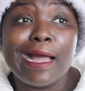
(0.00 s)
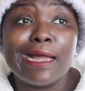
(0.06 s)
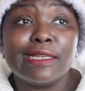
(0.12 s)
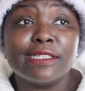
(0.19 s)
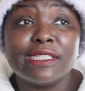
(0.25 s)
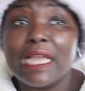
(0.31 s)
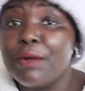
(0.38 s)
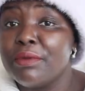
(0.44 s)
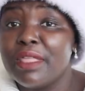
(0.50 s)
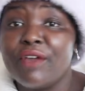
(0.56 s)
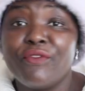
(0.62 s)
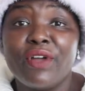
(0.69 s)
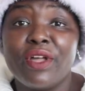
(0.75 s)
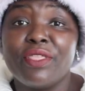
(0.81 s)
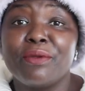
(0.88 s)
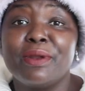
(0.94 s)
And yeah,
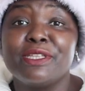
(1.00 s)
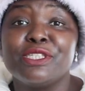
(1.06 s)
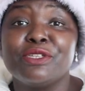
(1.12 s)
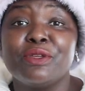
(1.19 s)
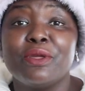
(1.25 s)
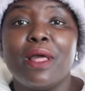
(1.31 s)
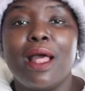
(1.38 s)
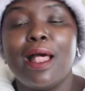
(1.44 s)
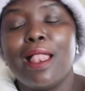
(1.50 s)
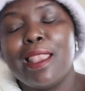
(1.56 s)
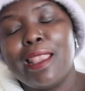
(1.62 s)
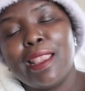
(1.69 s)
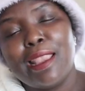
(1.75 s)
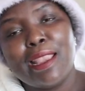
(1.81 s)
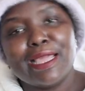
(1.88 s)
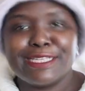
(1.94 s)
without further ado,
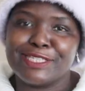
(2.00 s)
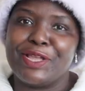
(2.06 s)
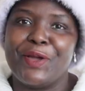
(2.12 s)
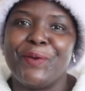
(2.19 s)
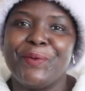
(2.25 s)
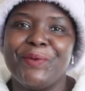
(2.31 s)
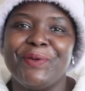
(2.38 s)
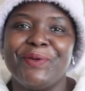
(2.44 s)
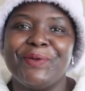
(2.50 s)
let's go.